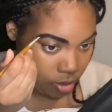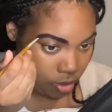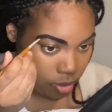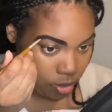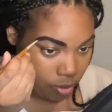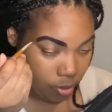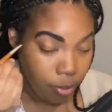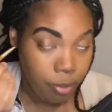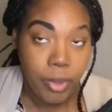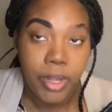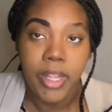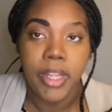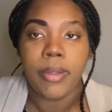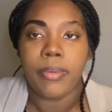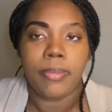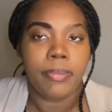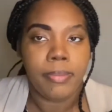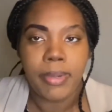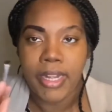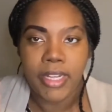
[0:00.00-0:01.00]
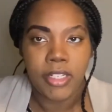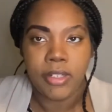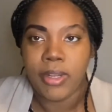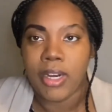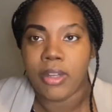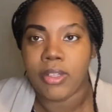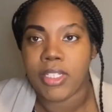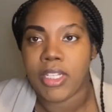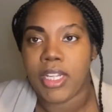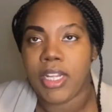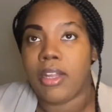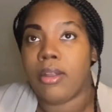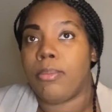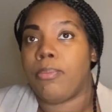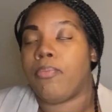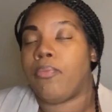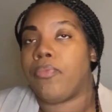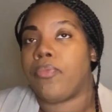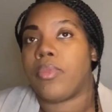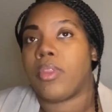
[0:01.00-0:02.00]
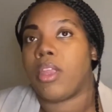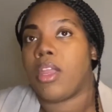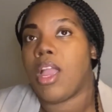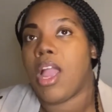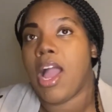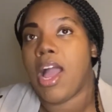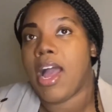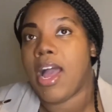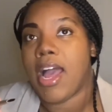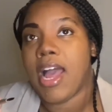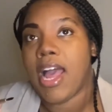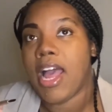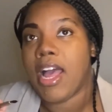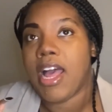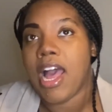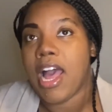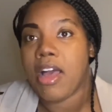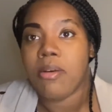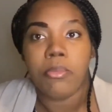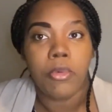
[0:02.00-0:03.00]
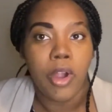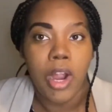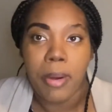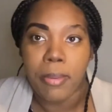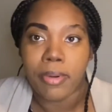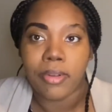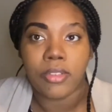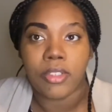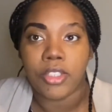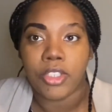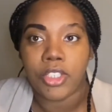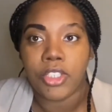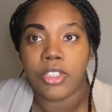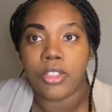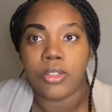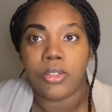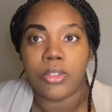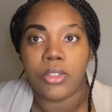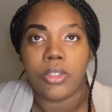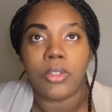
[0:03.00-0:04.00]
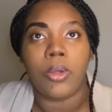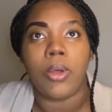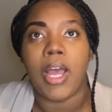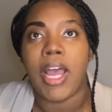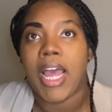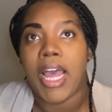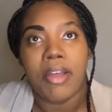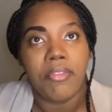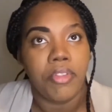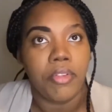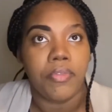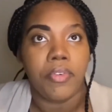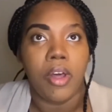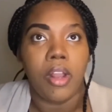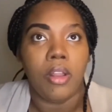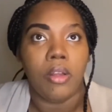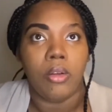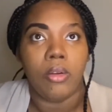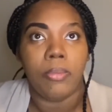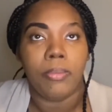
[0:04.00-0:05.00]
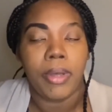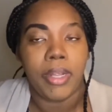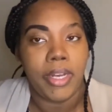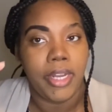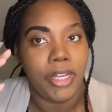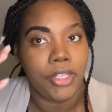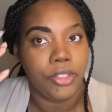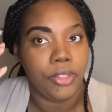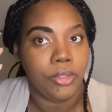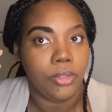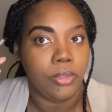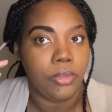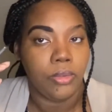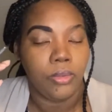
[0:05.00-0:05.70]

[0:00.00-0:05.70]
But back to what I was saying. I have more eyebrows than she do. So I have to follow my natural